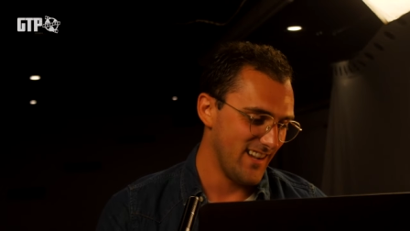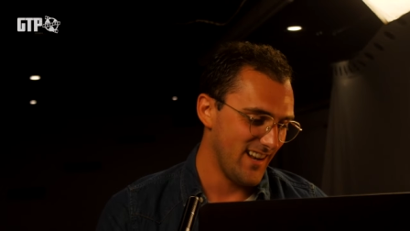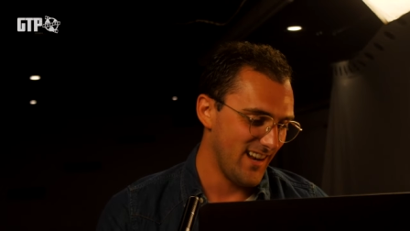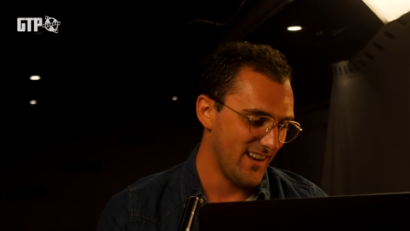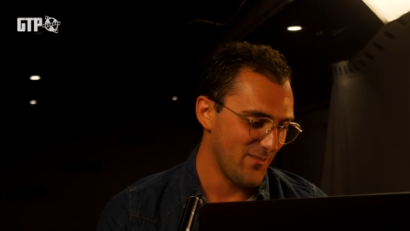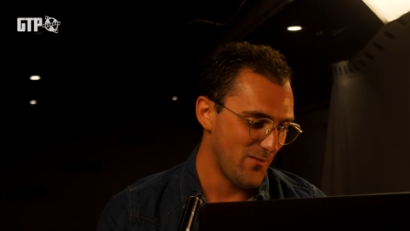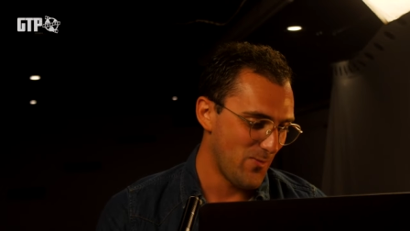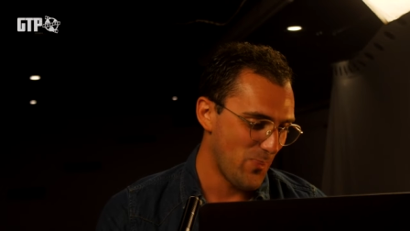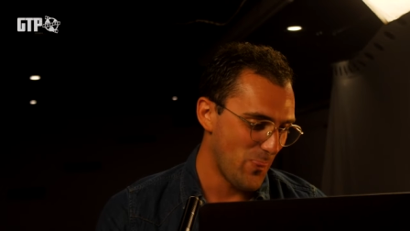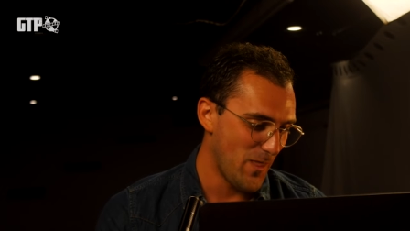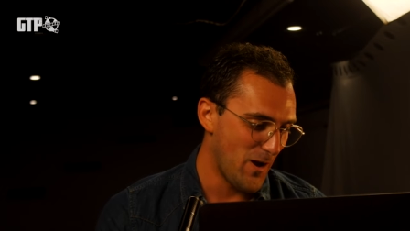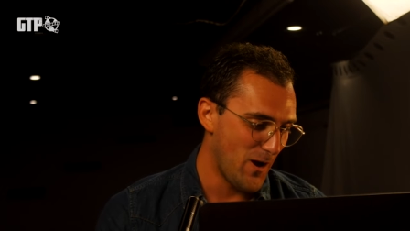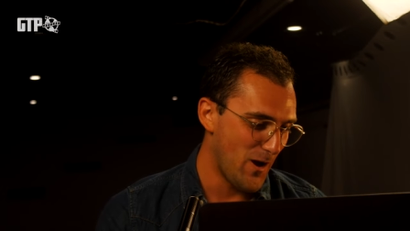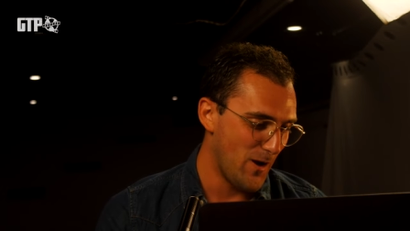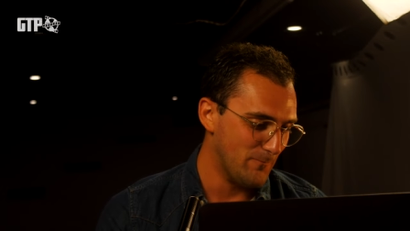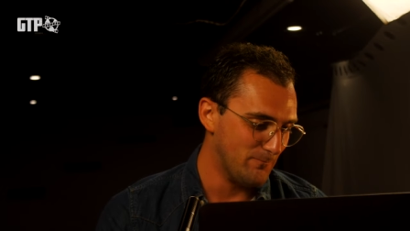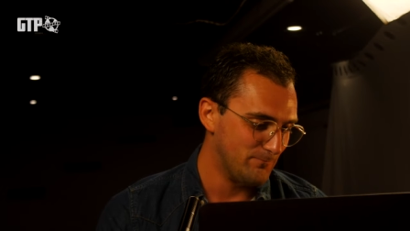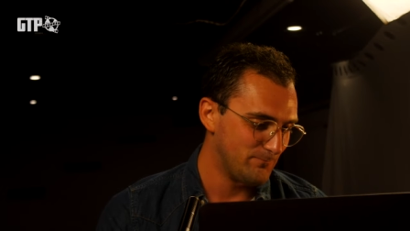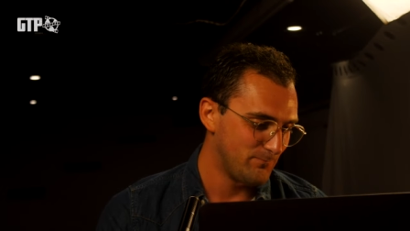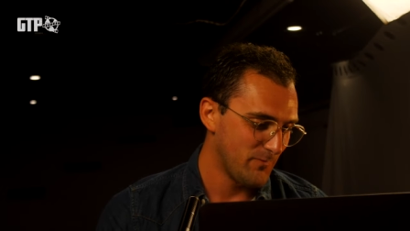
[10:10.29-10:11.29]
guy.
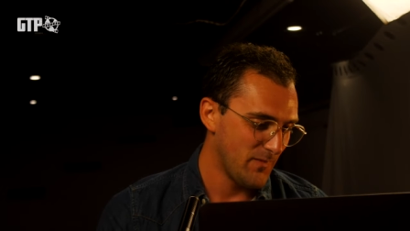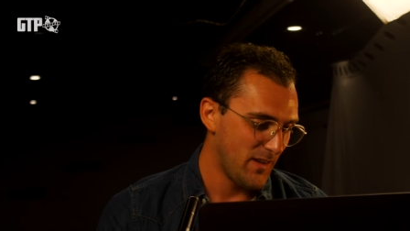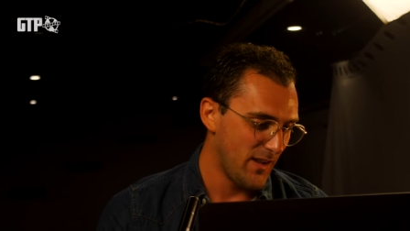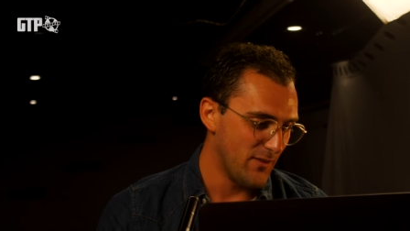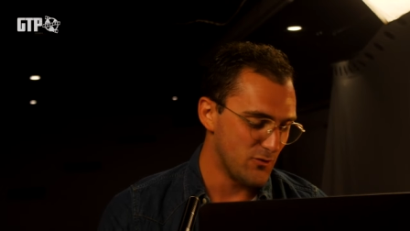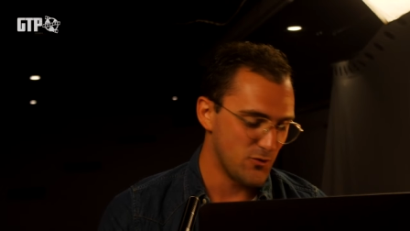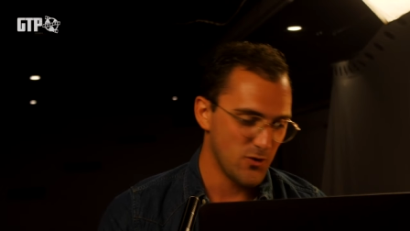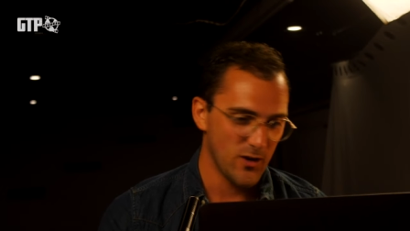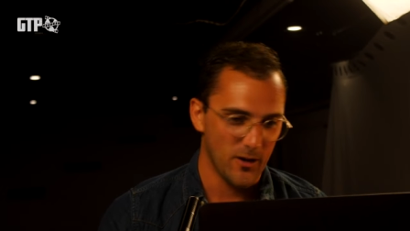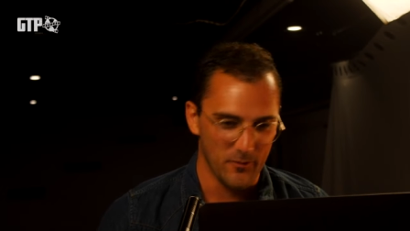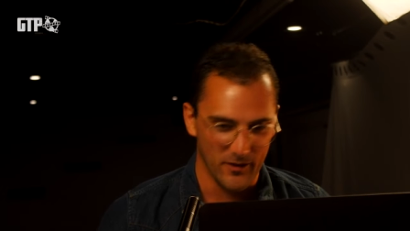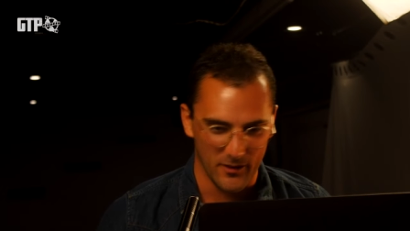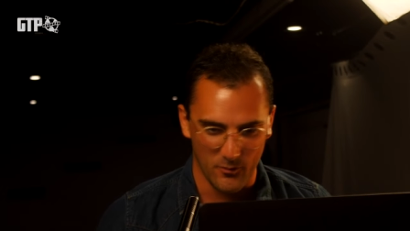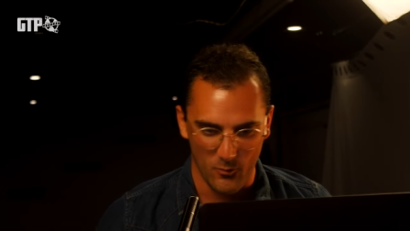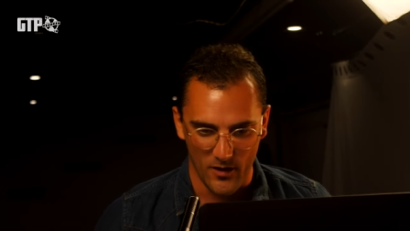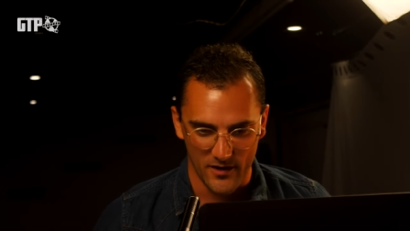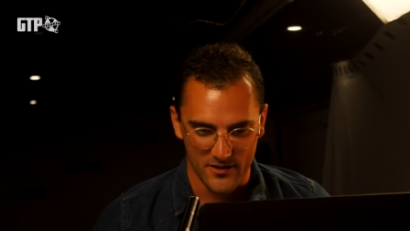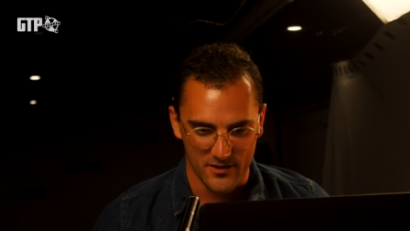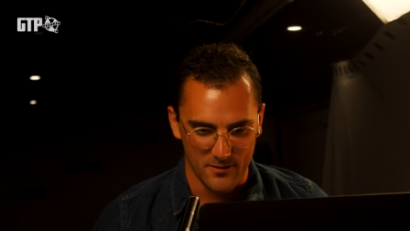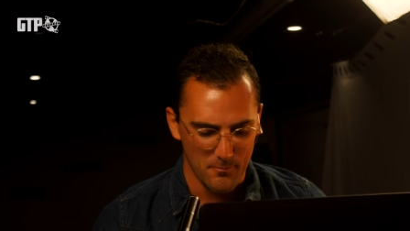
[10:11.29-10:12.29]
Um, even too, I'm like
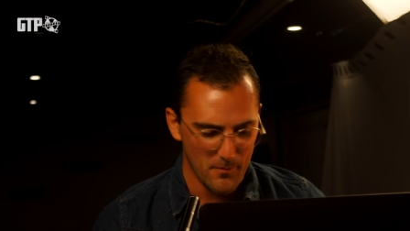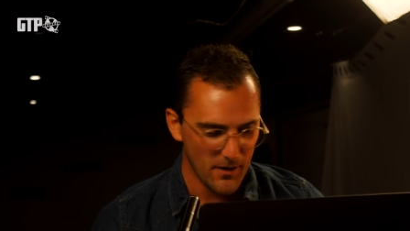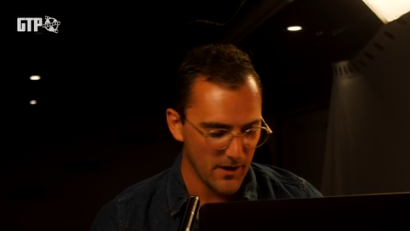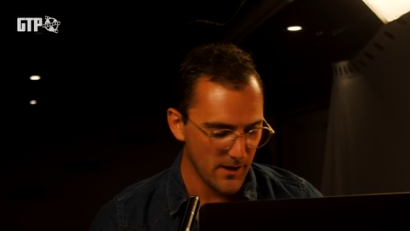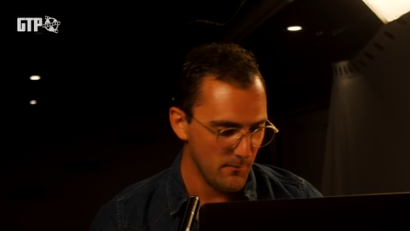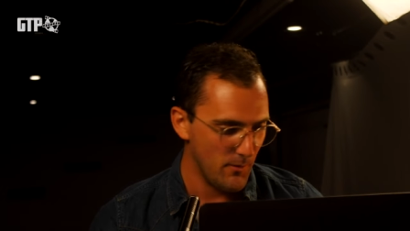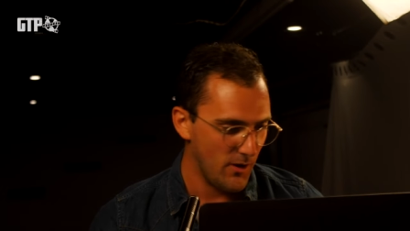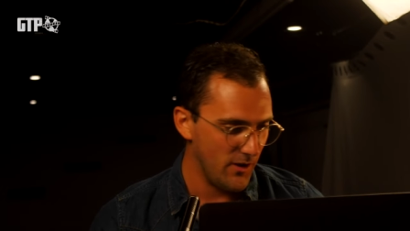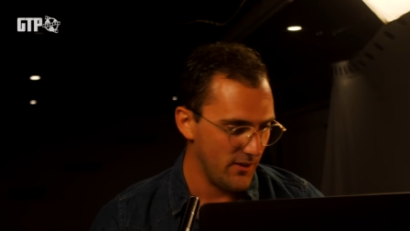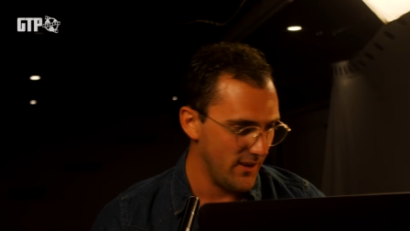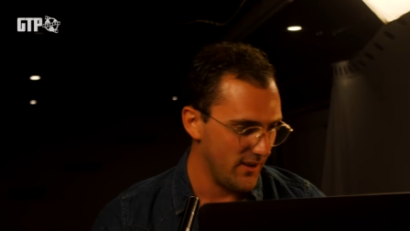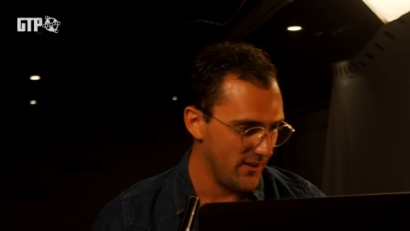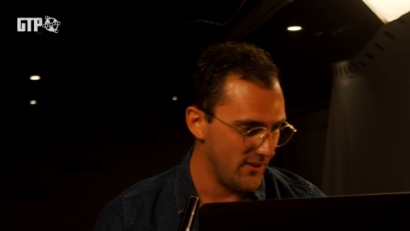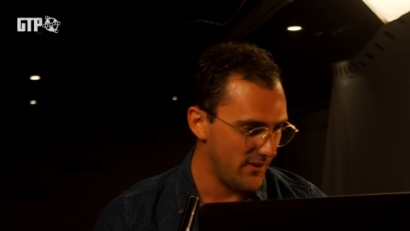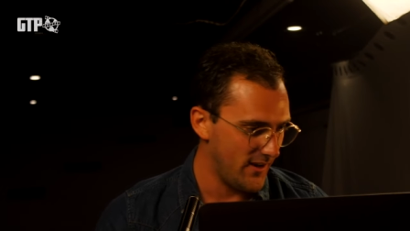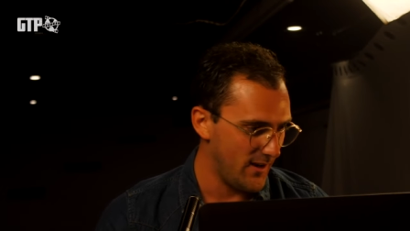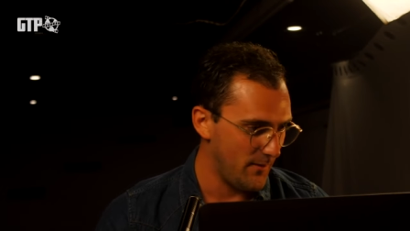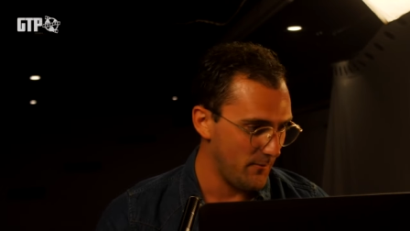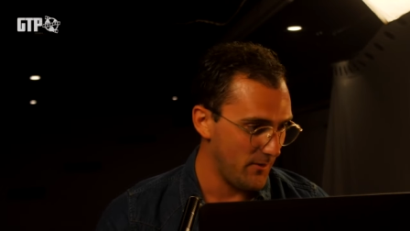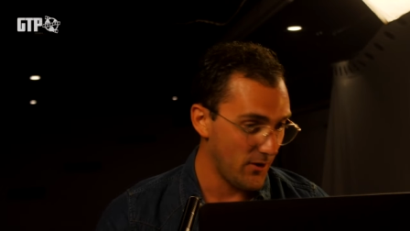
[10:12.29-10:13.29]
watching Moneyball the other
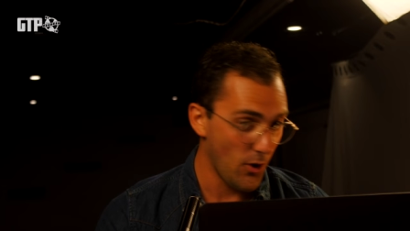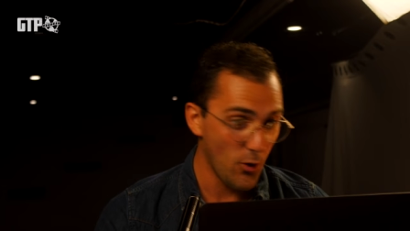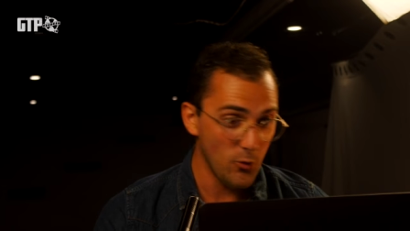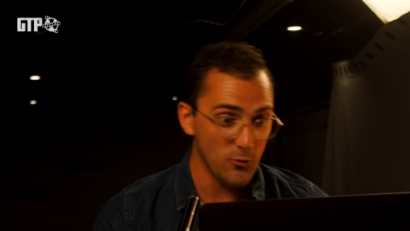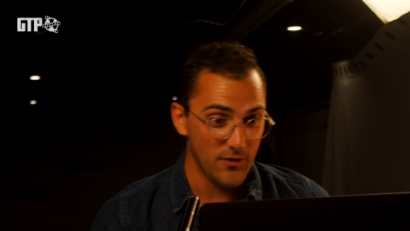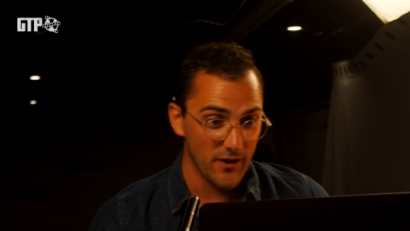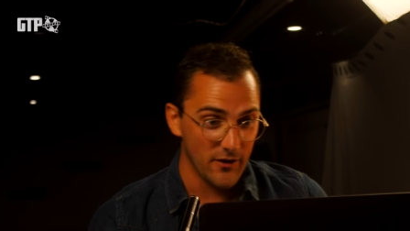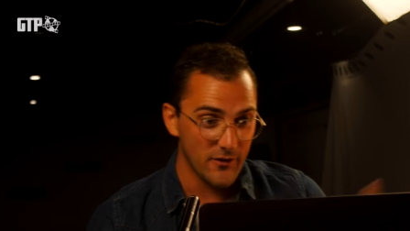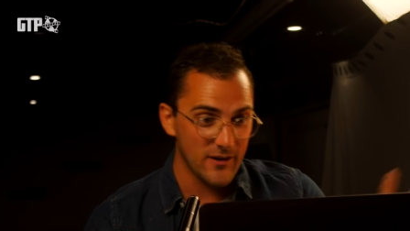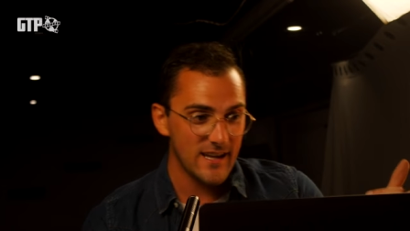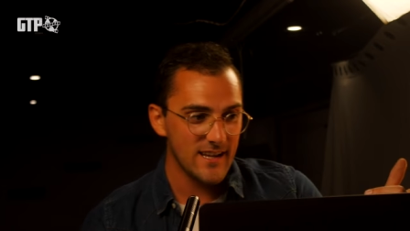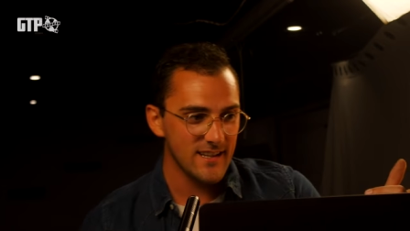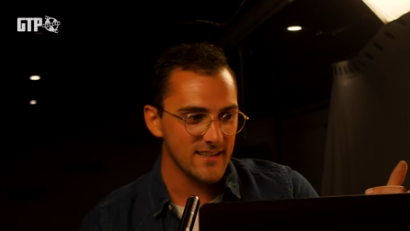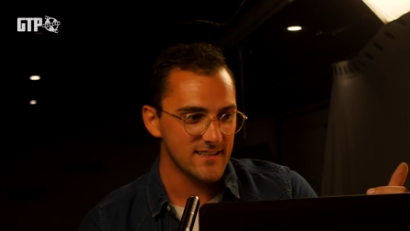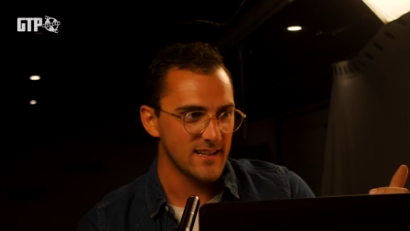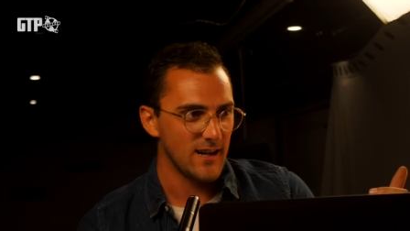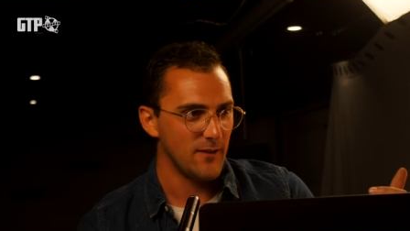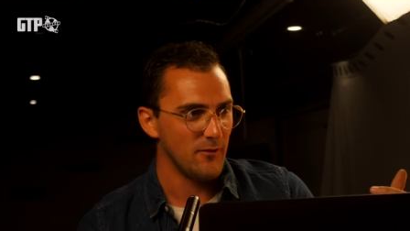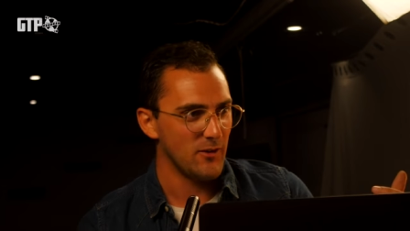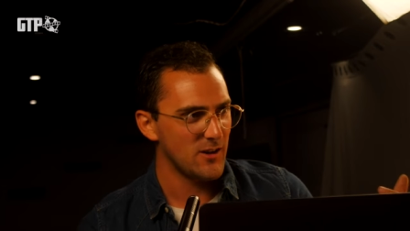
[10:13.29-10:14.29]
night. I'm like, oh, there he
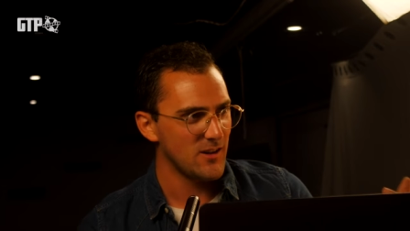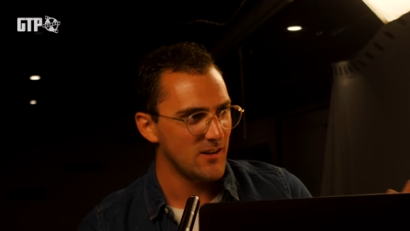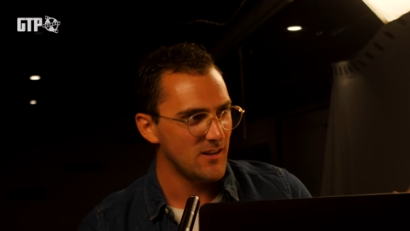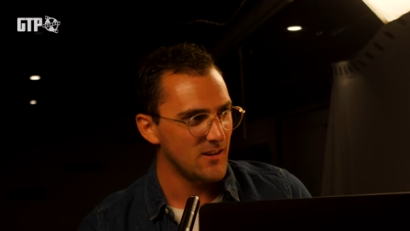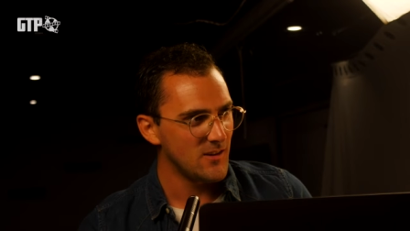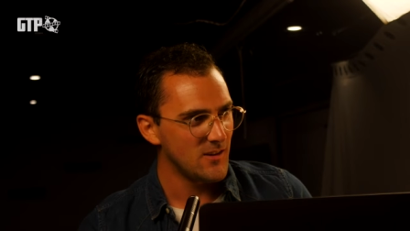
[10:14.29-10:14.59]
is. And I'm like,